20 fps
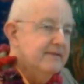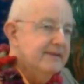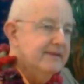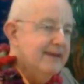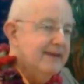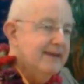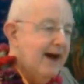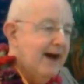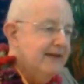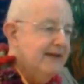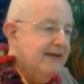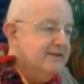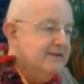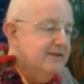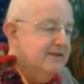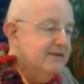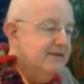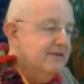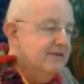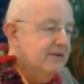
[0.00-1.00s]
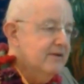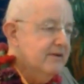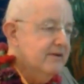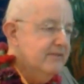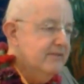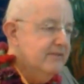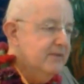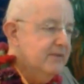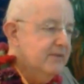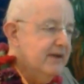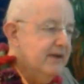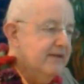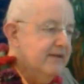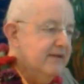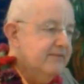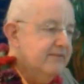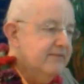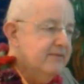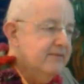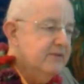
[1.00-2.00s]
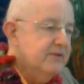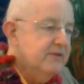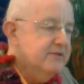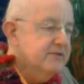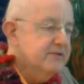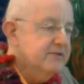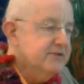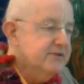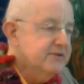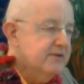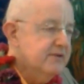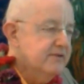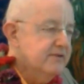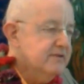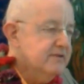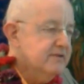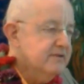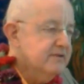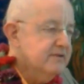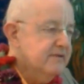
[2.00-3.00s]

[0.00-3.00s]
Dasya Yoga, the way of devotional service.